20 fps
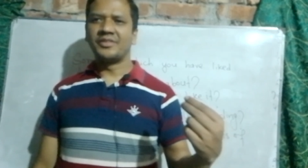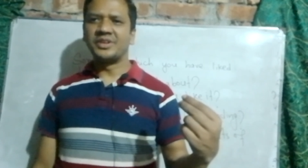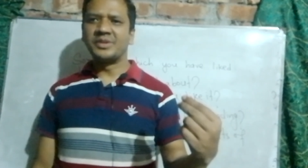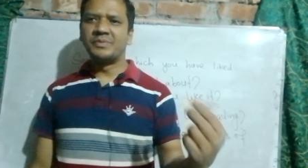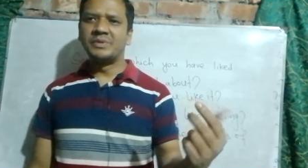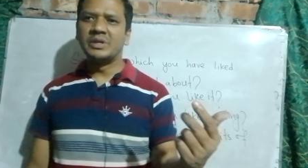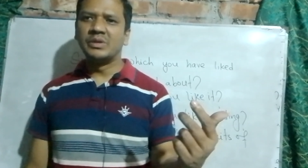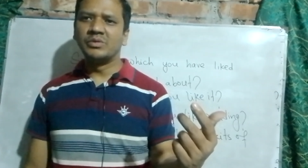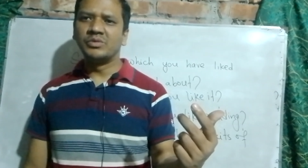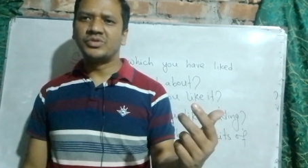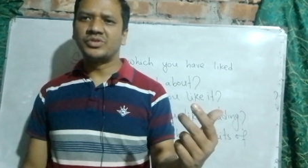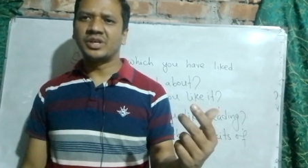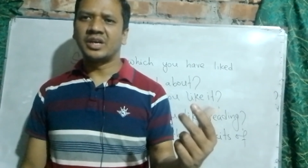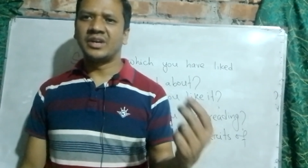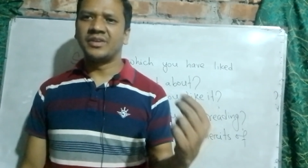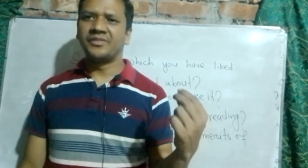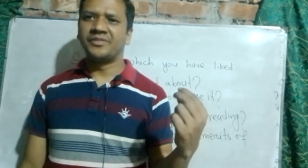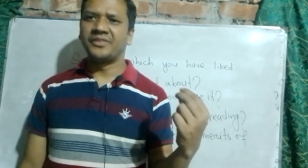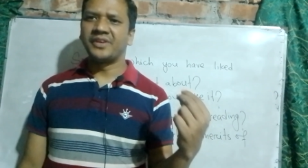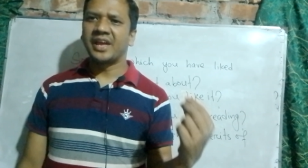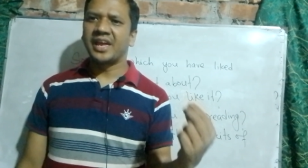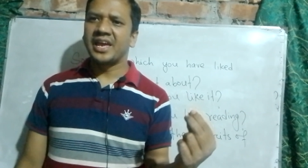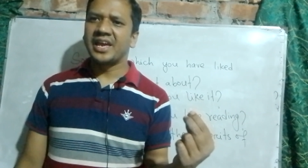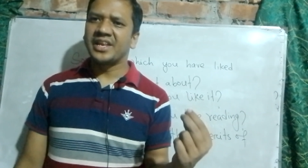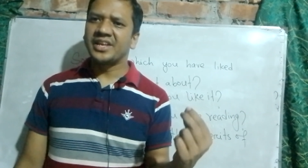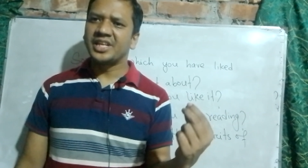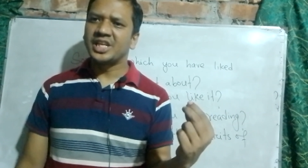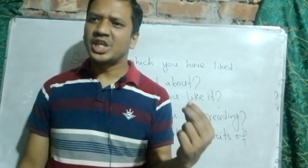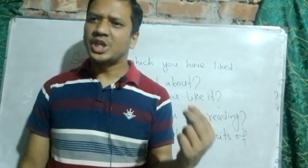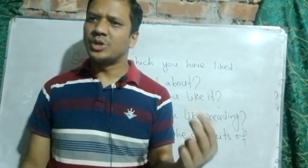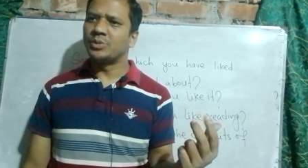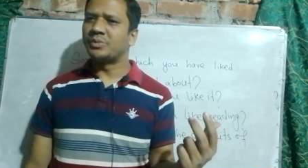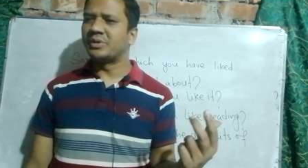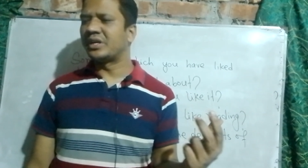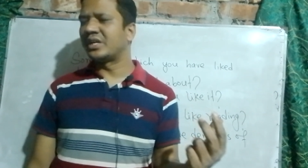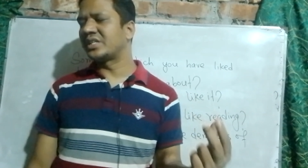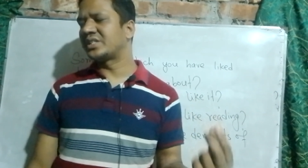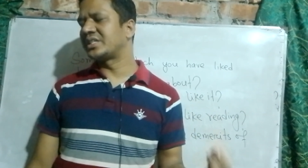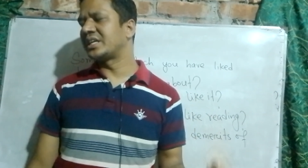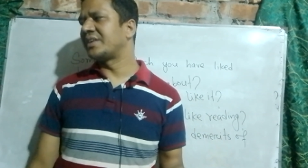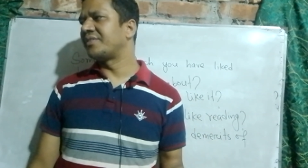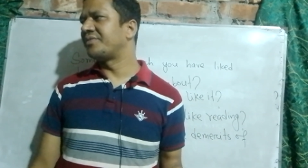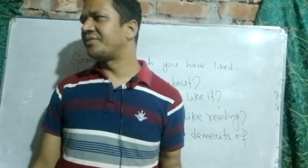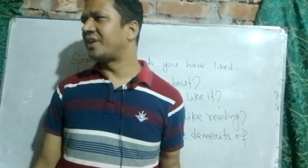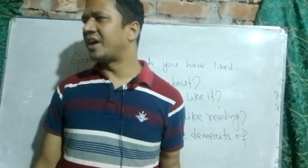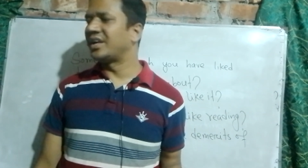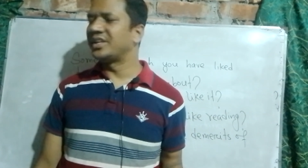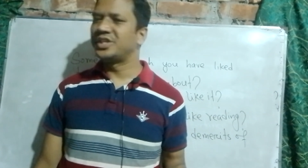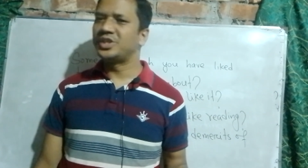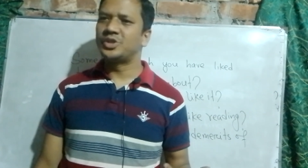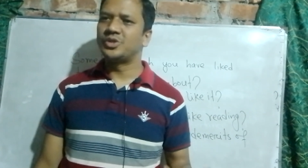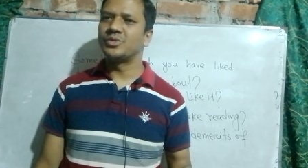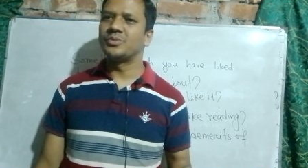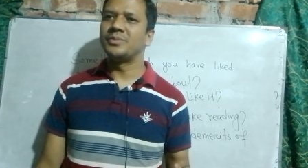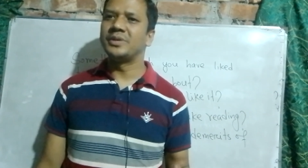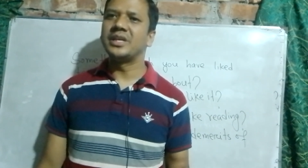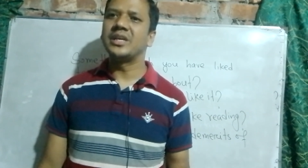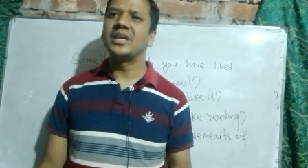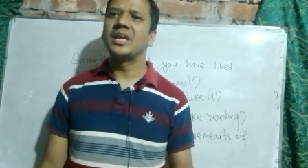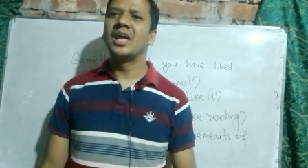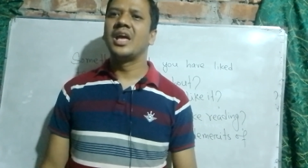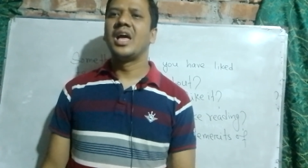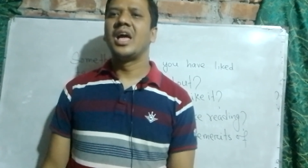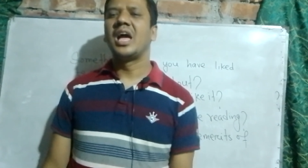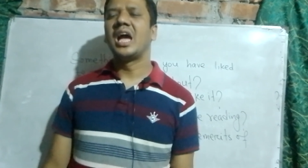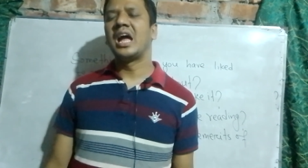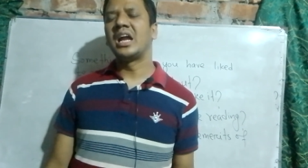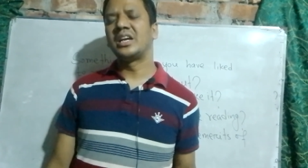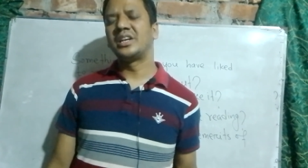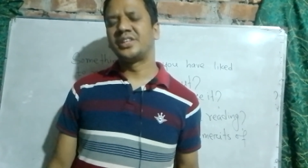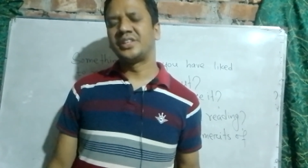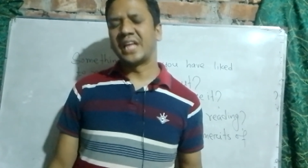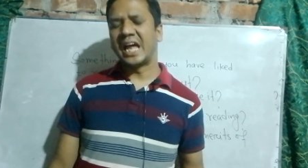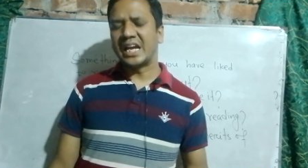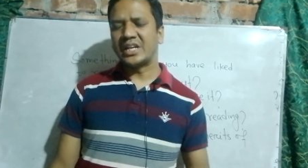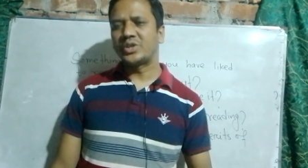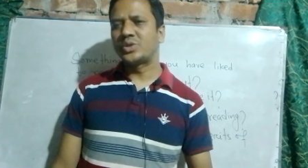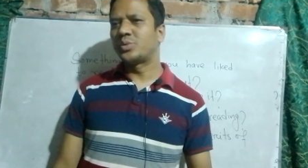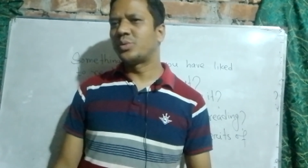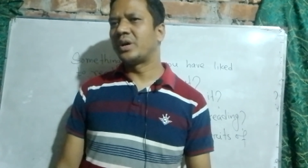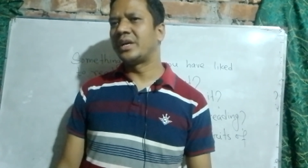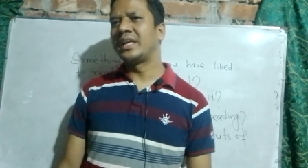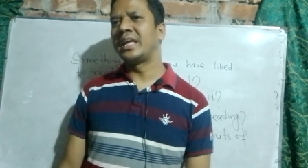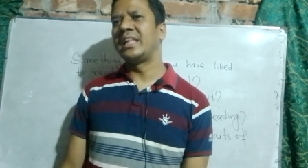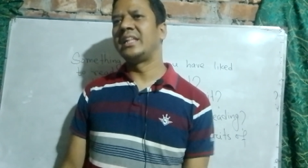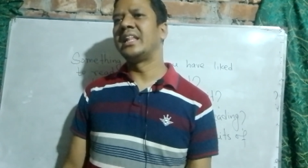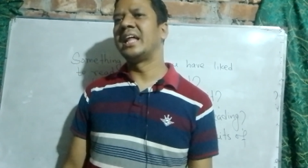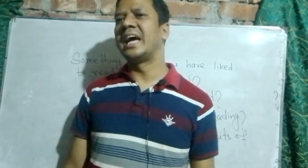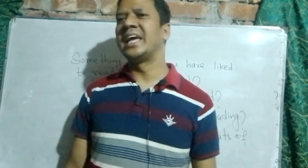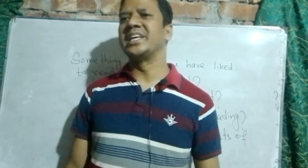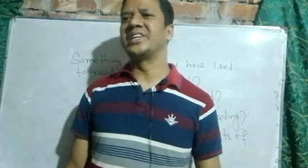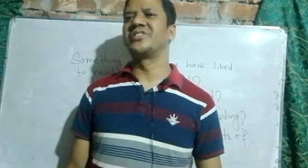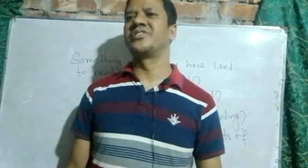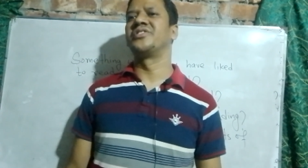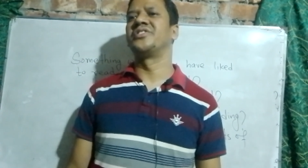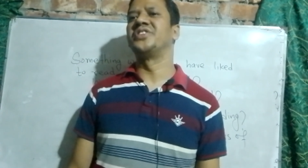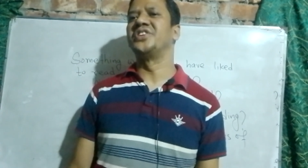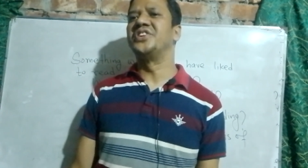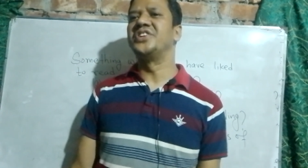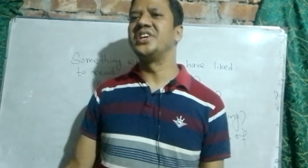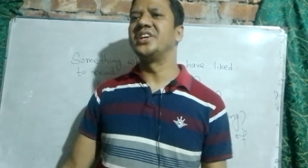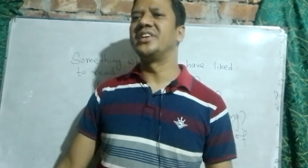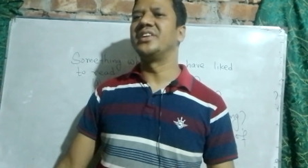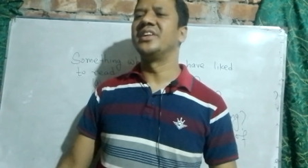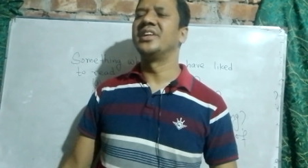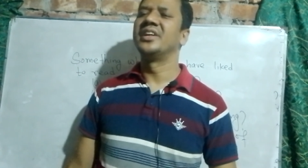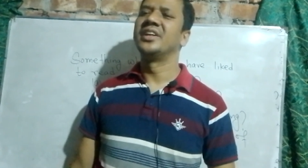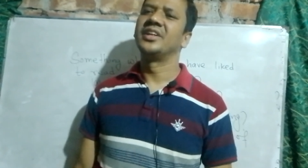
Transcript: reviews are very humorous and funny to me, and that's why I like reading